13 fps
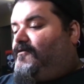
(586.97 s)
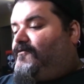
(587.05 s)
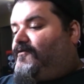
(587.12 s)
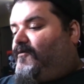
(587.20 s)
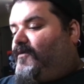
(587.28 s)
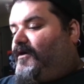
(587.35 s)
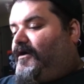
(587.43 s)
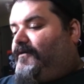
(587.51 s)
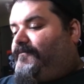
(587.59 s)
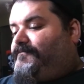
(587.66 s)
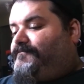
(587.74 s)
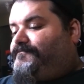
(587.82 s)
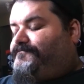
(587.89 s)
So, uh,
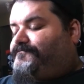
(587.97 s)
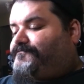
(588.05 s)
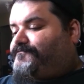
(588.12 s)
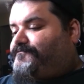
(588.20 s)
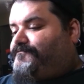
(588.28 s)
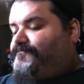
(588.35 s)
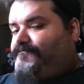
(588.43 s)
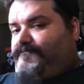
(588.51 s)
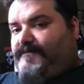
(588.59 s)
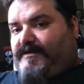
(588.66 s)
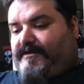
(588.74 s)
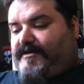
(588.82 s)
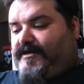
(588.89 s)

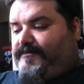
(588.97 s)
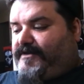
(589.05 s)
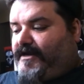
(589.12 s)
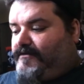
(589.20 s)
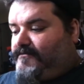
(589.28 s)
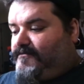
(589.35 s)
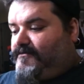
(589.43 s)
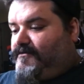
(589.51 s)
yeah, keep that.